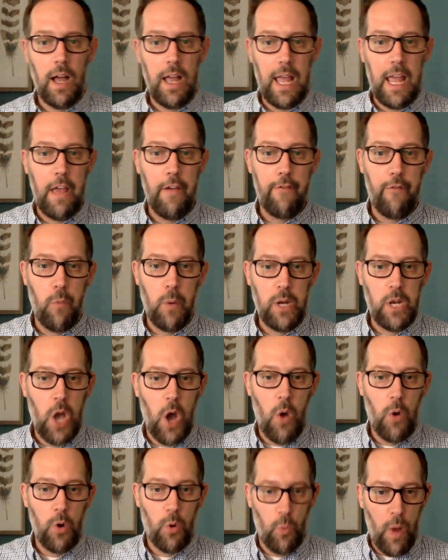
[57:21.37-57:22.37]
if we
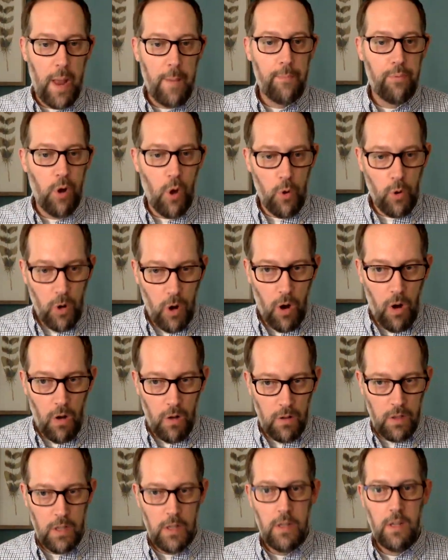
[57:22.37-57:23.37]
go to red
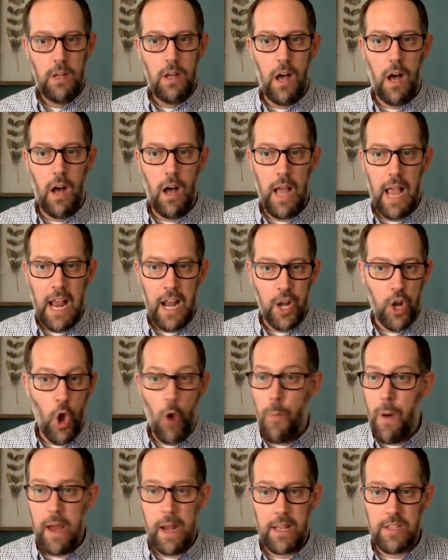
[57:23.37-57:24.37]
protocol and
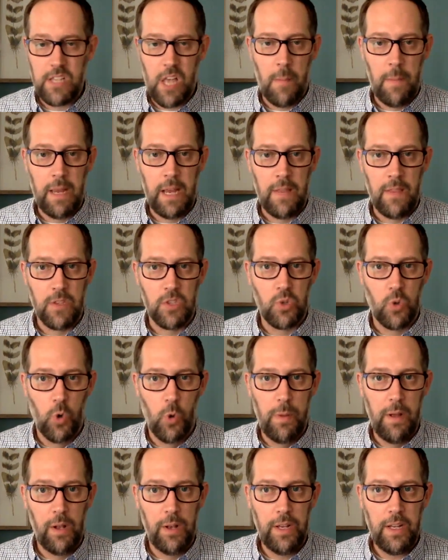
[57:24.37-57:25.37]
nobody is coming in the
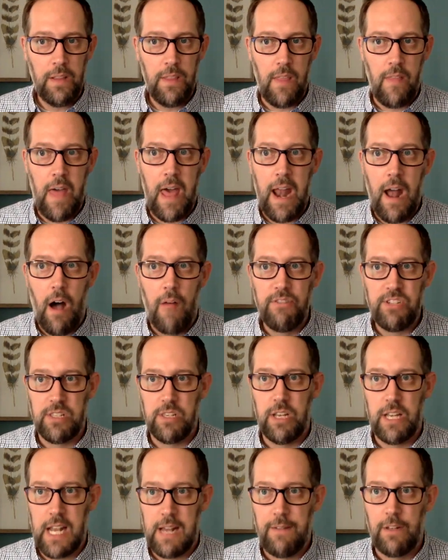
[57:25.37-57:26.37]
school building, then that
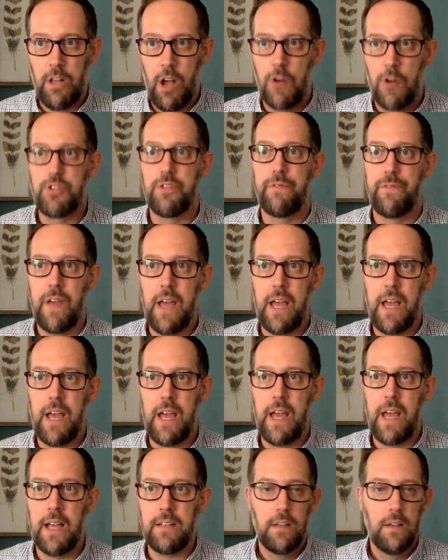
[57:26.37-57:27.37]
obviously could have a large
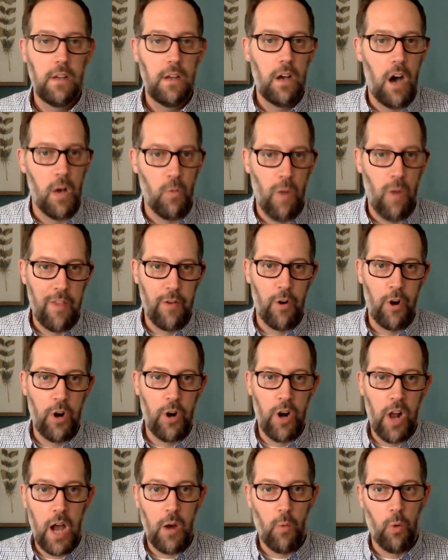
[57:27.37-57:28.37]
effect on
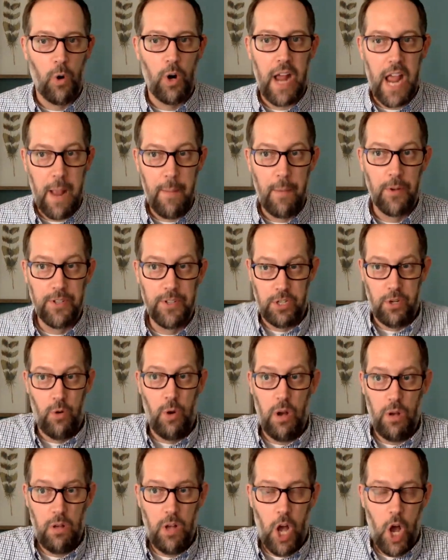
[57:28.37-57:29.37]
whether or not we're able
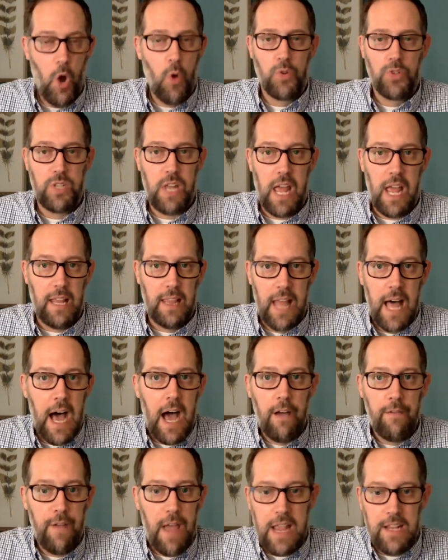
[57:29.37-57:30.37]
to host a
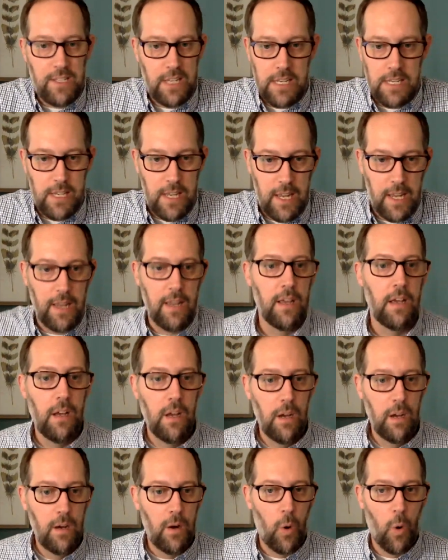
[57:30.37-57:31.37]
live ACT
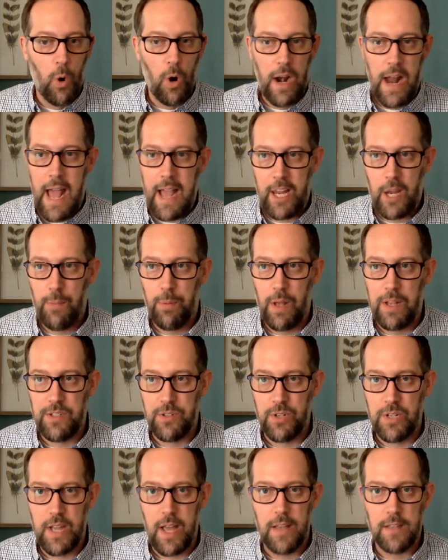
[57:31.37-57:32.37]
or an
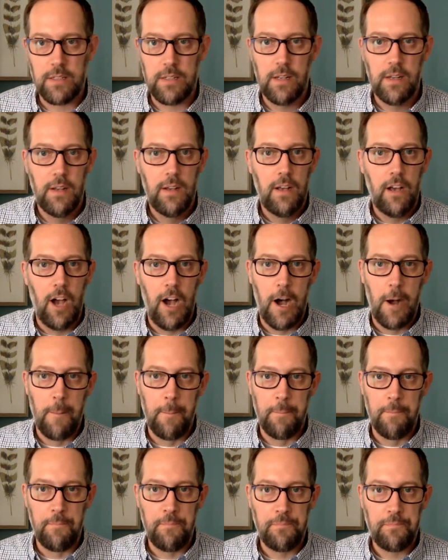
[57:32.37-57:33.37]
AccuPlacer test.
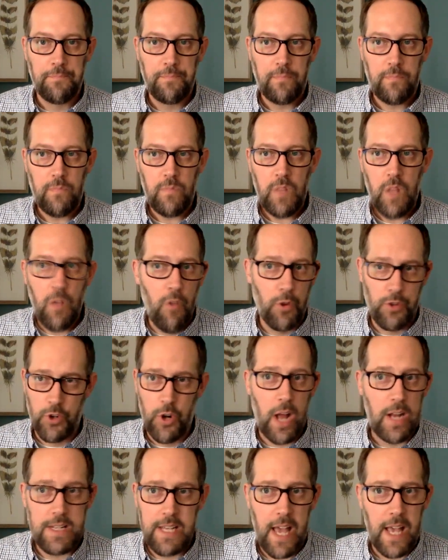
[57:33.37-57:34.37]
Those are
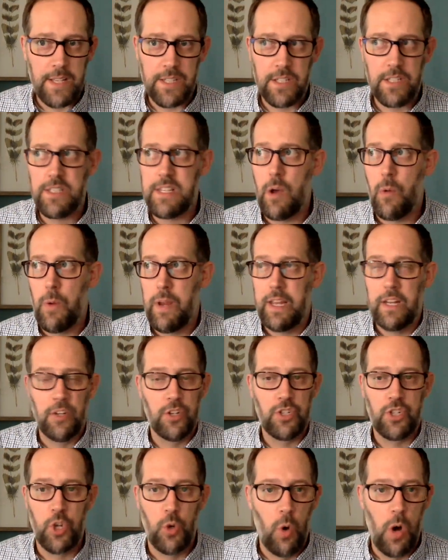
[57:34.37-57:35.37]
not tests that we can
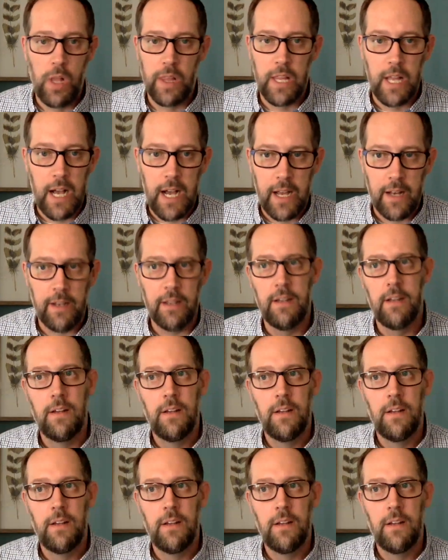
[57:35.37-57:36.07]
just do online.